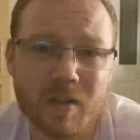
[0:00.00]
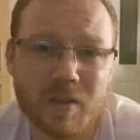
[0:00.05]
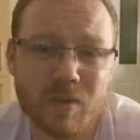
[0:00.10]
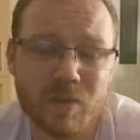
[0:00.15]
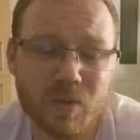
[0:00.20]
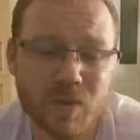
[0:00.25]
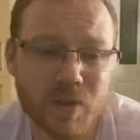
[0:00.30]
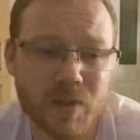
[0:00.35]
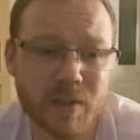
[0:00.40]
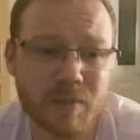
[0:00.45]

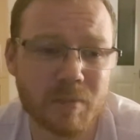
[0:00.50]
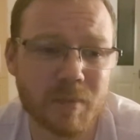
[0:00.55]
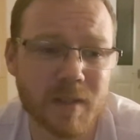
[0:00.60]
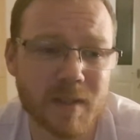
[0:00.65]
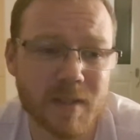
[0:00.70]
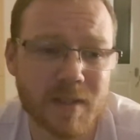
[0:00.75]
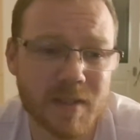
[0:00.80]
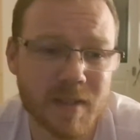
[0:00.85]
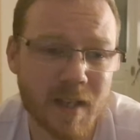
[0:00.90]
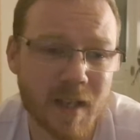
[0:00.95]
You're
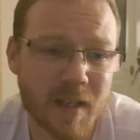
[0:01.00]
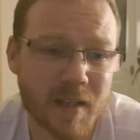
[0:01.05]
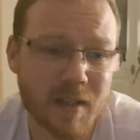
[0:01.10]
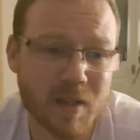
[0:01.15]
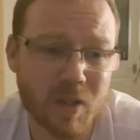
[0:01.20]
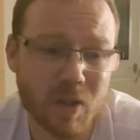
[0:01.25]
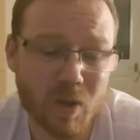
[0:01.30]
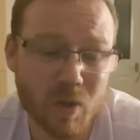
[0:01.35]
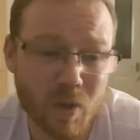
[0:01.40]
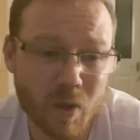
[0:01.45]
simply saying that
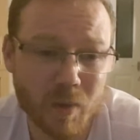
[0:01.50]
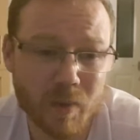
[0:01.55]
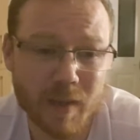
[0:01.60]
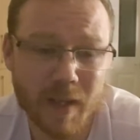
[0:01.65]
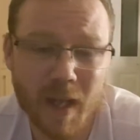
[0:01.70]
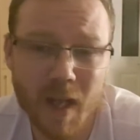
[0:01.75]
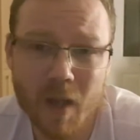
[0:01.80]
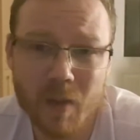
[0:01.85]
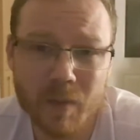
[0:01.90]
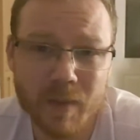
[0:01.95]
you don't
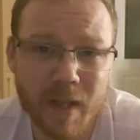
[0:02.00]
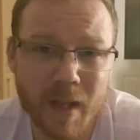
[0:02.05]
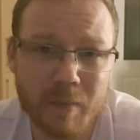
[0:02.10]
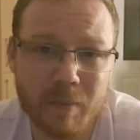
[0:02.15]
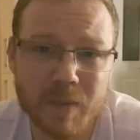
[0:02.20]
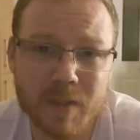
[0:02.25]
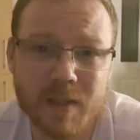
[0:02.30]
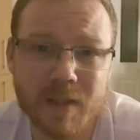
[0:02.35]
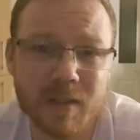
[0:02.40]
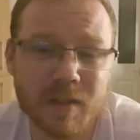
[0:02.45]
care what that
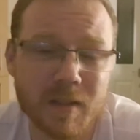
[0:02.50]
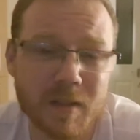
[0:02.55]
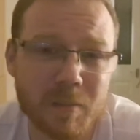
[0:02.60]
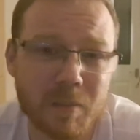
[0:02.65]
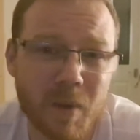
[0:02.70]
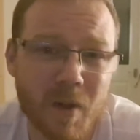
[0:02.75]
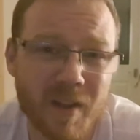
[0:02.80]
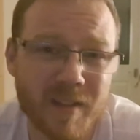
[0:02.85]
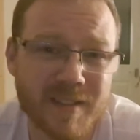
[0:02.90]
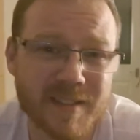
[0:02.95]
particular
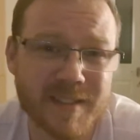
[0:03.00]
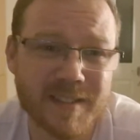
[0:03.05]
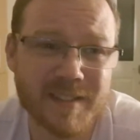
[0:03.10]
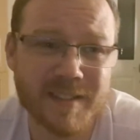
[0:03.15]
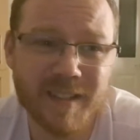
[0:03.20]
party